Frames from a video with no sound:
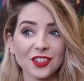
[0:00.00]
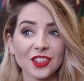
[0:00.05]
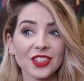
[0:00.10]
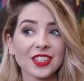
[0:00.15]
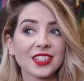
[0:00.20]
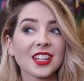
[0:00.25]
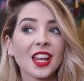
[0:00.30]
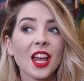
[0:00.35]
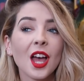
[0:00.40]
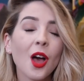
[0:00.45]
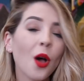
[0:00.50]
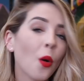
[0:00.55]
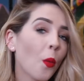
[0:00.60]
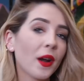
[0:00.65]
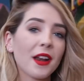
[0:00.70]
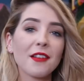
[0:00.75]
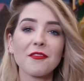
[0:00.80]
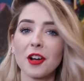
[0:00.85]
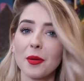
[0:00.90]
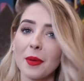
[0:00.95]
Just
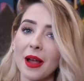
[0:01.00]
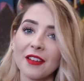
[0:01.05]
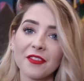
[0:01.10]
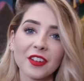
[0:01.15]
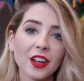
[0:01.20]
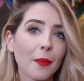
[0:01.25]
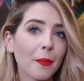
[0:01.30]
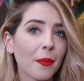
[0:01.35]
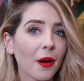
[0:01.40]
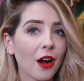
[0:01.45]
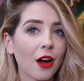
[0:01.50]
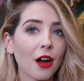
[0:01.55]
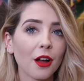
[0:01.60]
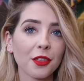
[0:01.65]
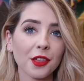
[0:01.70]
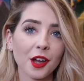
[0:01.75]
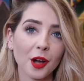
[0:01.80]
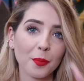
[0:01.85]
whenever I'm having a bath,